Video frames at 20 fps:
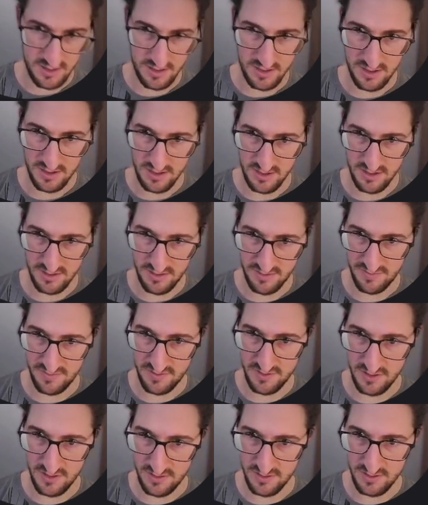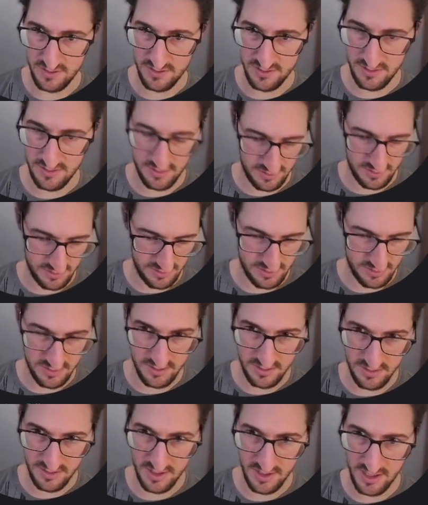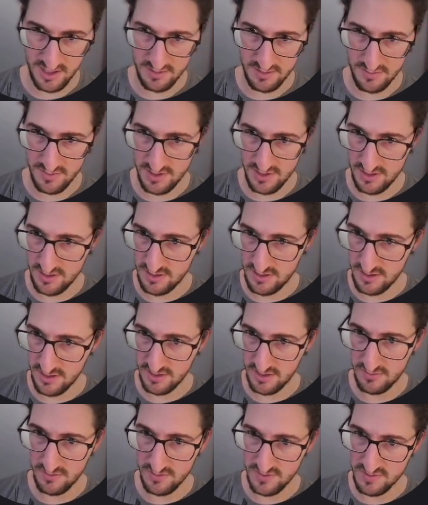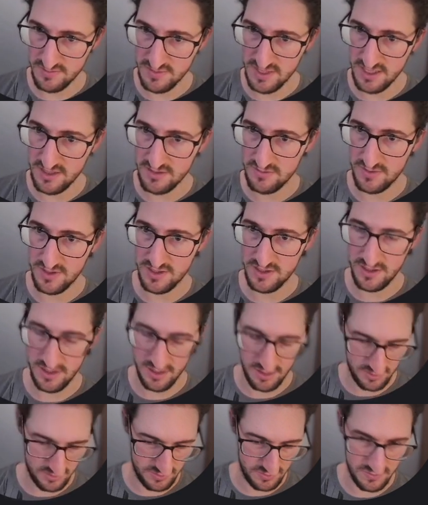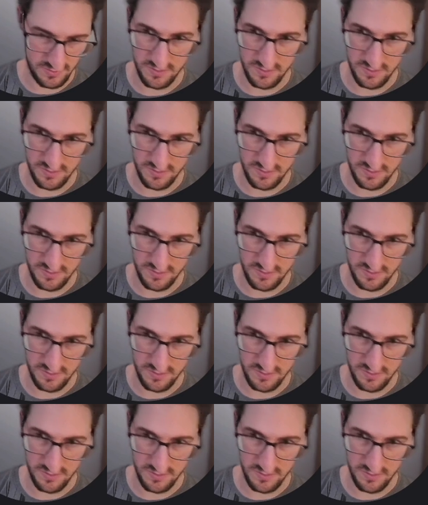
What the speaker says: if under name equals main, run hello.